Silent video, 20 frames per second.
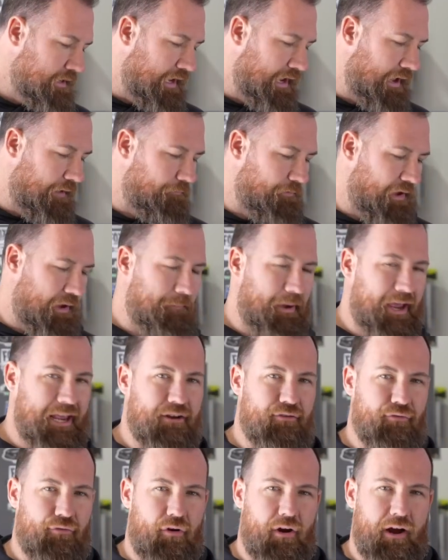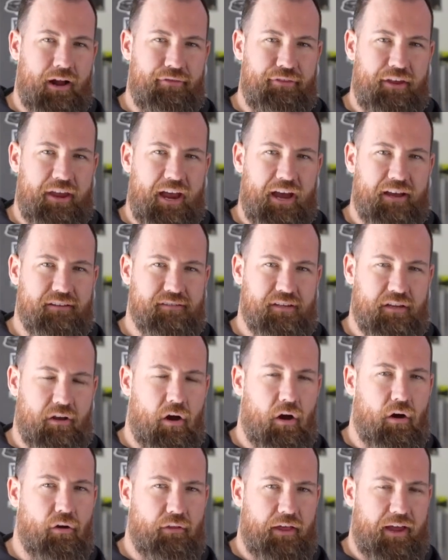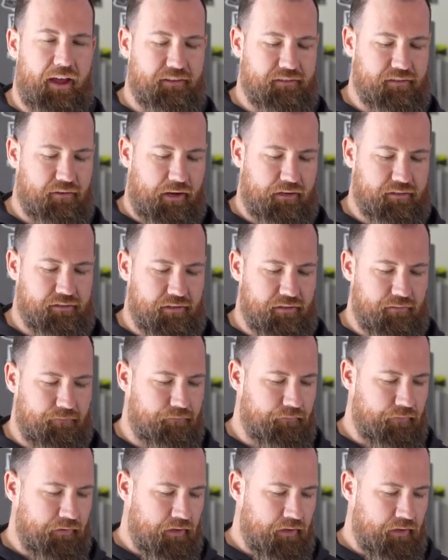I may grind the housing hole out to actually